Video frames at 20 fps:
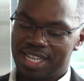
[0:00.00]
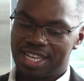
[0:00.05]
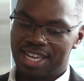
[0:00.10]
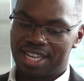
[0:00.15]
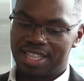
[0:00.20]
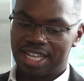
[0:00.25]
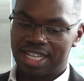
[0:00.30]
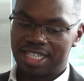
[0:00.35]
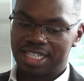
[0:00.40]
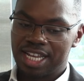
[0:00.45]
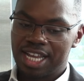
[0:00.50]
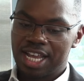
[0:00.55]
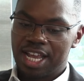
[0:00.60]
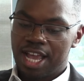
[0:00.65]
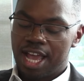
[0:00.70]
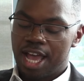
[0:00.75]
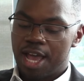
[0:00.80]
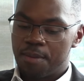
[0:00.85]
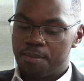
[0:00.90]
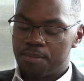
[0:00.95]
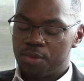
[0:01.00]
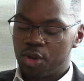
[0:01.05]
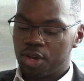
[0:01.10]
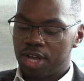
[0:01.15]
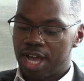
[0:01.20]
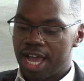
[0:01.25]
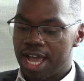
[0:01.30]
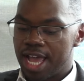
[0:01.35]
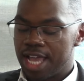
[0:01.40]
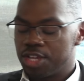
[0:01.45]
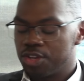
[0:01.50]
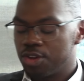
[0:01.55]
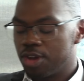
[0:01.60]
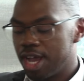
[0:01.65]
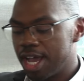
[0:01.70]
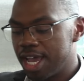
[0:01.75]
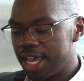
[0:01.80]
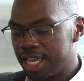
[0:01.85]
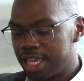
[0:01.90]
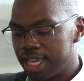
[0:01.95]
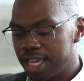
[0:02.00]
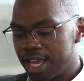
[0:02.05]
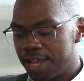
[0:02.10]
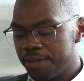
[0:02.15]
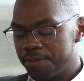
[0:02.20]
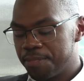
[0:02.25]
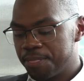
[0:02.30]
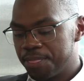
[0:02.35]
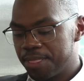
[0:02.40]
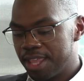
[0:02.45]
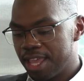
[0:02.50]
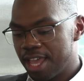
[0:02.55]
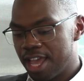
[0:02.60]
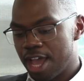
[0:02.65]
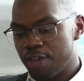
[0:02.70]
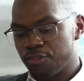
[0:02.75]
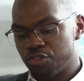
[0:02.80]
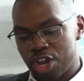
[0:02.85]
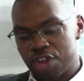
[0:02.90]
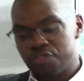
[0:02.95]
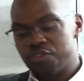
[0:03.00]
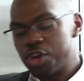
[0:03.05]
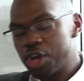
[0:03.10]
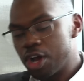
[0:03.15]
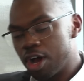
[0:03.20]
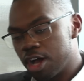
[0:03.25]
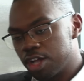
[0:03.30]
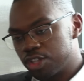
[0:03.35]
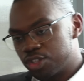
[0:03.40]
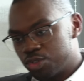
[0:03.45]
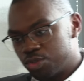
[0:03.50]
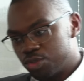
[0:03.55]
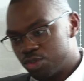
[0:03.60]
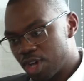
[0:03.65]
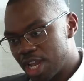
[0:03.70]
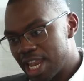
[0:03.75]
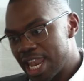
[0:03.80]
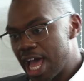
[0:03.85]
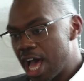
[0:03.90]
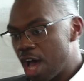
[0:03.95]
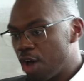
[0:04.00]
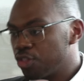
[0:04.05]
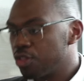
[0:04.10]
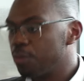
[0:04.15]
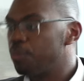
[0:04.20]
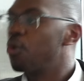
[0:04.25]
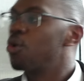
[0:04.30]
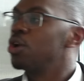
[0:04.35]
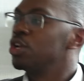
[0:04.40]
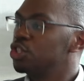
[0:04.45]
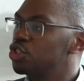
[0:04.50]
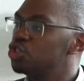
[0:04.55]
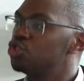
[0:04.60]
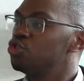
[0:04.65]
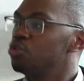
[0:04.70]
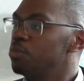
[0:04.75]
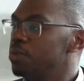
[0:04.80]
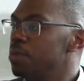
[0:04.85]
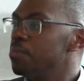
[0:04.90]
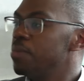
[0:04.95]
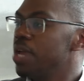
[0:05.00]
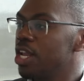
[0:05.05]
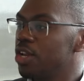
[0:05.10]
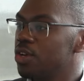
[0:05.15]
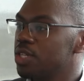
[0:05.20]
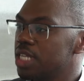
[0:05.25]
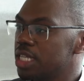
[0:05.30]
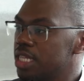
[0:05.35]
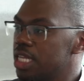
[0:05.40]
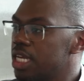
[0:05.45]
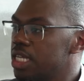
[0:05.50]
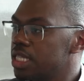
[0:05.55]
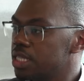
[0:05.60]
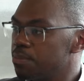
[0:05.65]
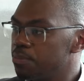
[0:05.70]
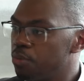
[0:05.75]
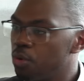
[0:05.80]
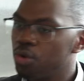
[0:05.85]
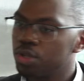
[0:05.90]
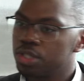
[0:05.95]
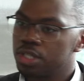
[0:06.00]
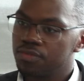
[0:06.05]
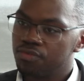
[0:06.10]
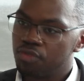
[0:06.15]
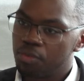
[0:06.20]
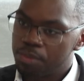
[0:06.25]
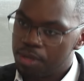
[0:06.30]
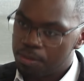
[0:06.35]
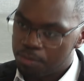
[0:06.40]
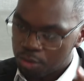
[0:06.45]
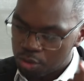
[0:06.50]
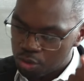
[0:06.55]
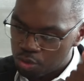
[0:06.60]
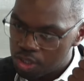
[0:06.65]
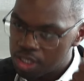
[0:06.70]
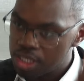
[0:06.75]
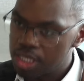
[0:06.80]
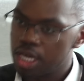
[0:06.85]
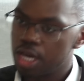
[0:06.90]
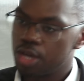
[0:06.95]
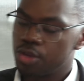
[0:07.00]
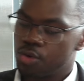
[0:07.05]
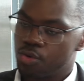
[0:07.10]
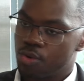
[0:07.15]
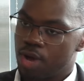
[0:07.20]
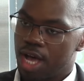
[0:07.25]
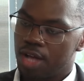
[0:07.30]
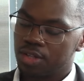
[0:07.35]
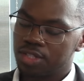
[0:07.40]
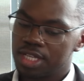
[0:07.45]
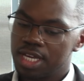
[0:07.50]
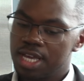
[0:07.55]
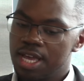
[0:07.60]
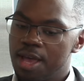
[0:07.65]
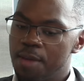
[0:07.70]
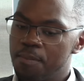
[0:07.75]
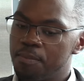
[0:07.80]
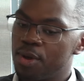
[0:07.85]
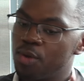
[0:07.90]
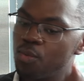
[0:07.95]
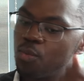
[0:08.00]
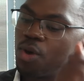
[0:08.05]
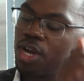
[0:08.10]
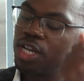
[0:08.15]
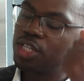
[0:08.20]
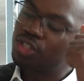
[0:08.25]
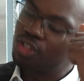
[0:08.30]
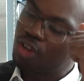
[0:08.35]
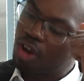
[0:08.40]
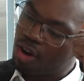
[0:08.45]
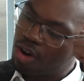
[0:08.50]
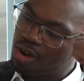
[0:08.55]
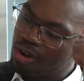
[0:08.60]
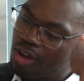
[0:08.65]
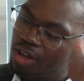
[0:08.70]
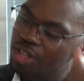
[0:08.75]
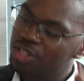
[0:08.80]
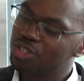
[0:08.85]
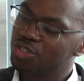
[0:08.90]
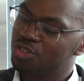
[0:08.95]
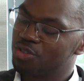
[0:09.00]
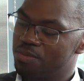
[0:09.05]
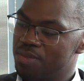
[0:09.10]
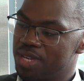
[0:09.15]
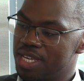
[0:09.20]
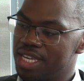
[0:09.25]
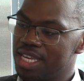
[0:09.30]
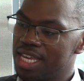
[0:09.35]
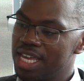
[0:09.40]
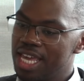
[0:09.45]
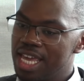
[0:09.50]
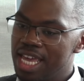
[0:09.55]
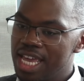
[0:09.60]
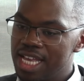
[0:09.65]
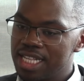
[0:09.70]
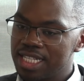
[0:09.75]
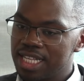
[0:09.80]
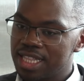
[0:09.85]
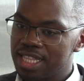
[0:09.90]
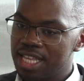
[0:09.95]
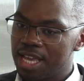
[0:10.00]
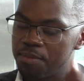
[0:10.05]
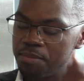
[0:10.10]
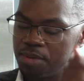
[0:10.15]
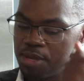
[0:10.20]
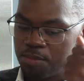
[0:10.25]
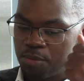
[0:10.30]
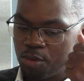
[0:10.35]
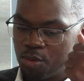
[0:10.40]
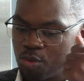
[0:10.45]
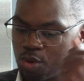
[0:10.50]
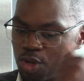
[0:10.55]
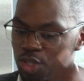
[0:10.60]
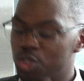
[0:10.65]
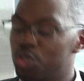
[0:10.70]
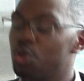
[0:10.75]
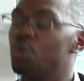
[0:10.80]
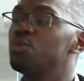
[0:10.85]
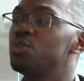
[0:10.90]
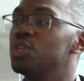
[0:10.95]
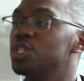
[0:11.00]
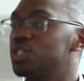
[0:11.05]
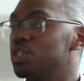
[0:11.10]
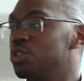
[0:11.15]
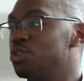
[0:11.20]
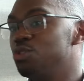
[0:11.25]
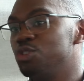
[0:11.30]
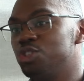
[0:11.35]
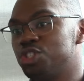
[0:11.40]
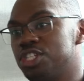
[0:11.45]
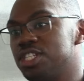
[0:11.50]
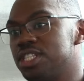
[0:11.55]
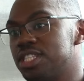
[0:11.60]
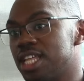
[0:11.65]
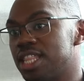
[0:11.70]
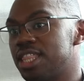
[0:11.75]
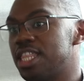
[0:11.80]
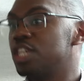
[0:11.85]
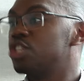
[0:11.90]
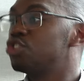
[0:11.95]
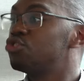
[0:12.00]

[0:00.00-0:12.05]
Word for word: hear that. Uh, look, I, you know, I I've tried very hard to to allow the points to be made because I think it's important for people to hear you out. But what is not lost to me is that there are people who are so disillusioned that they